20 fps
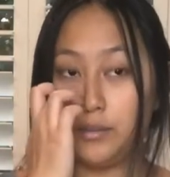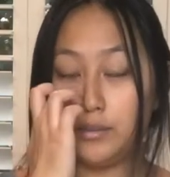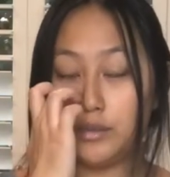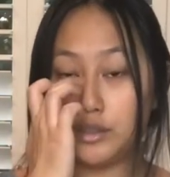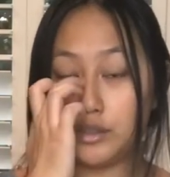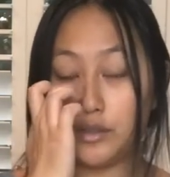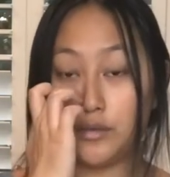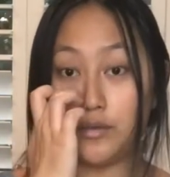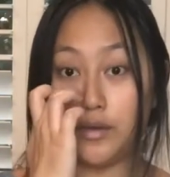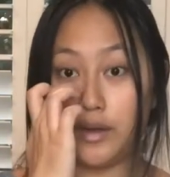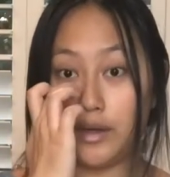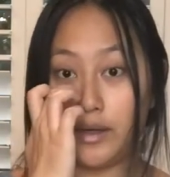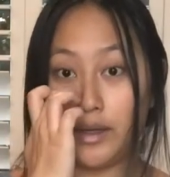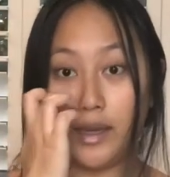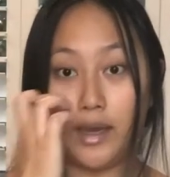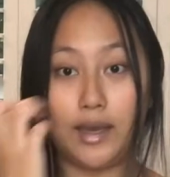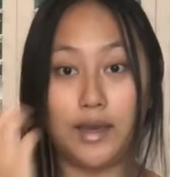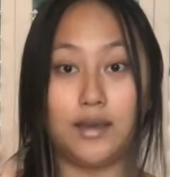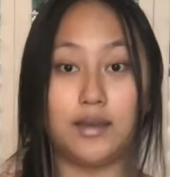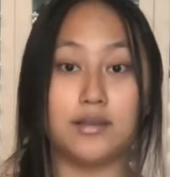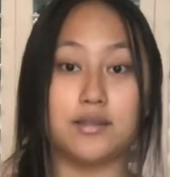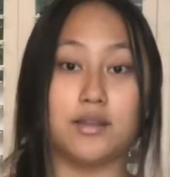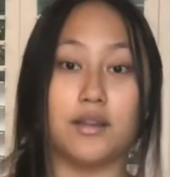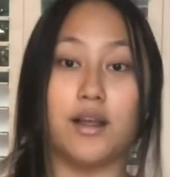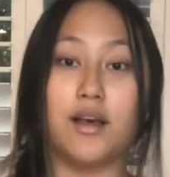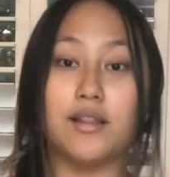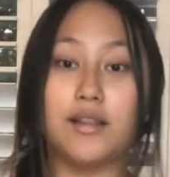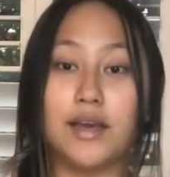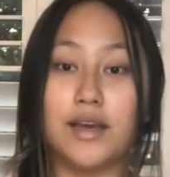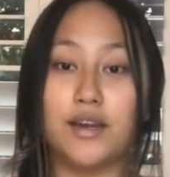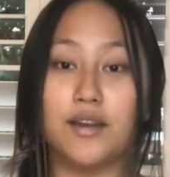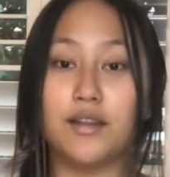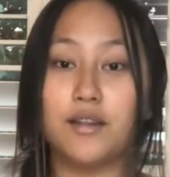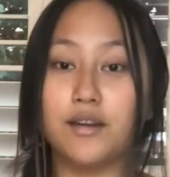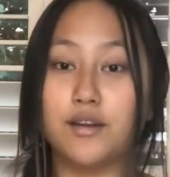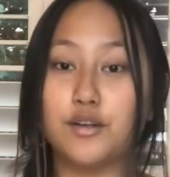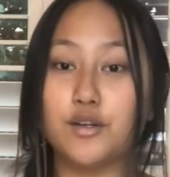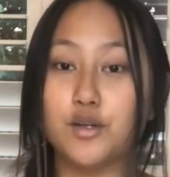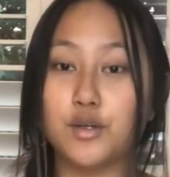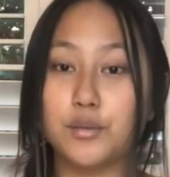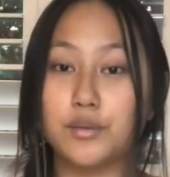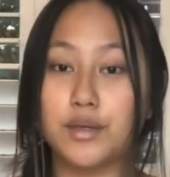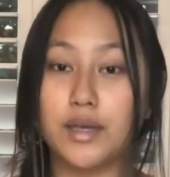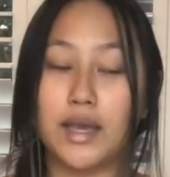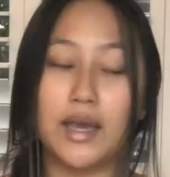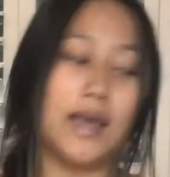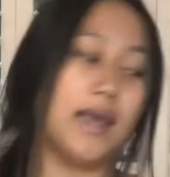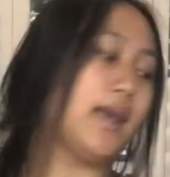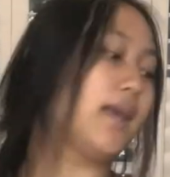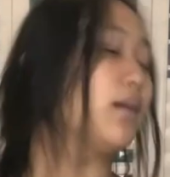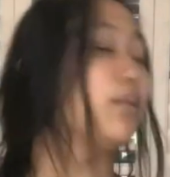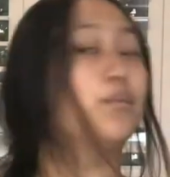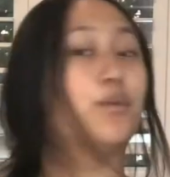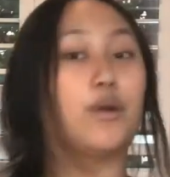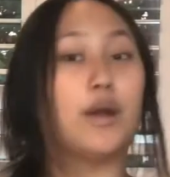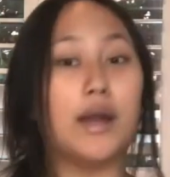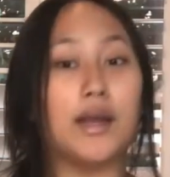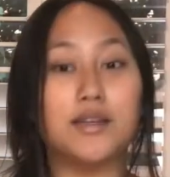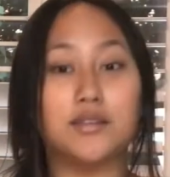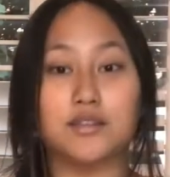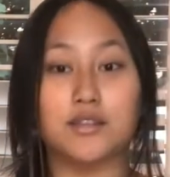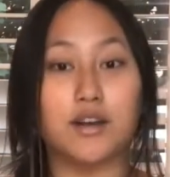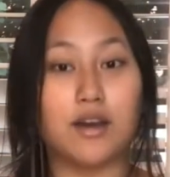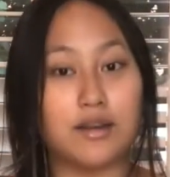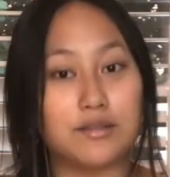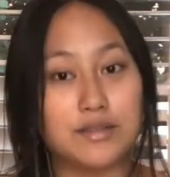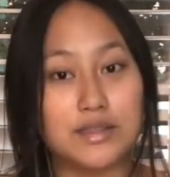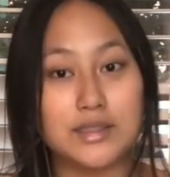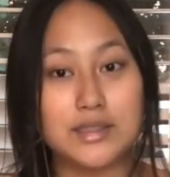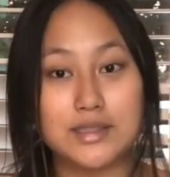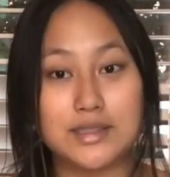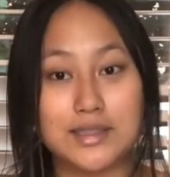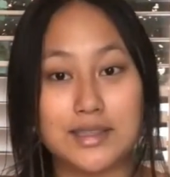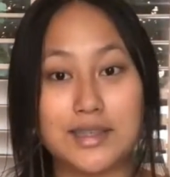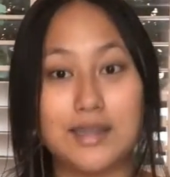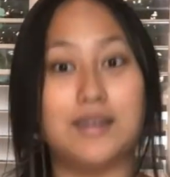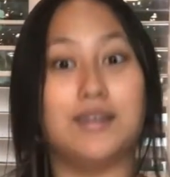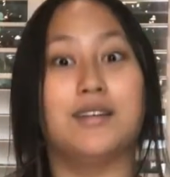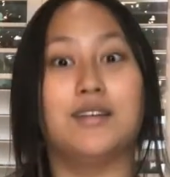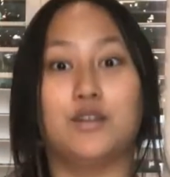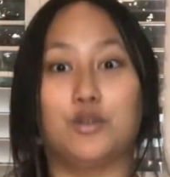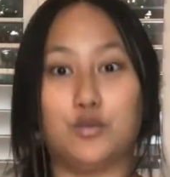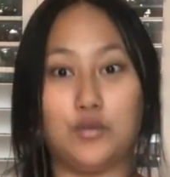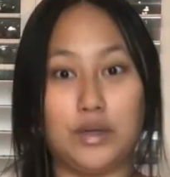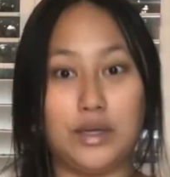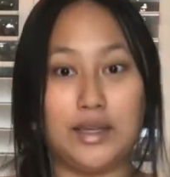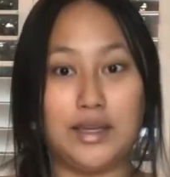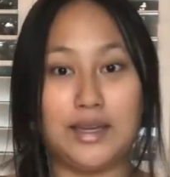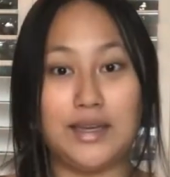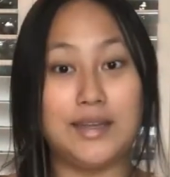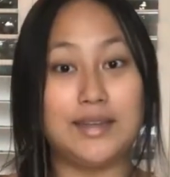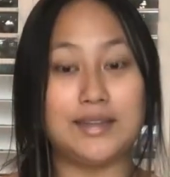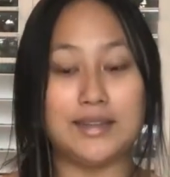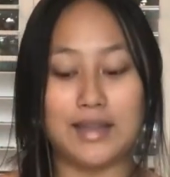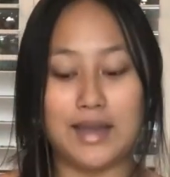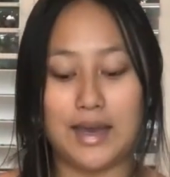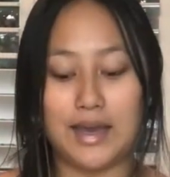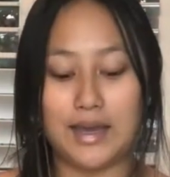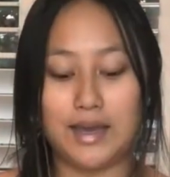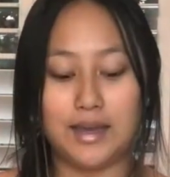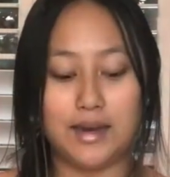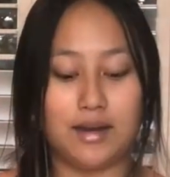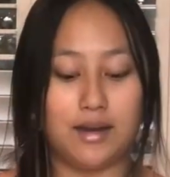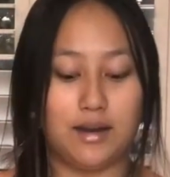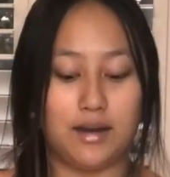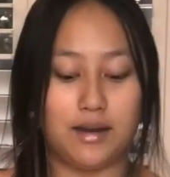Chiffon cake is a lot lighter than a normal cake. Meringues are obviously really light.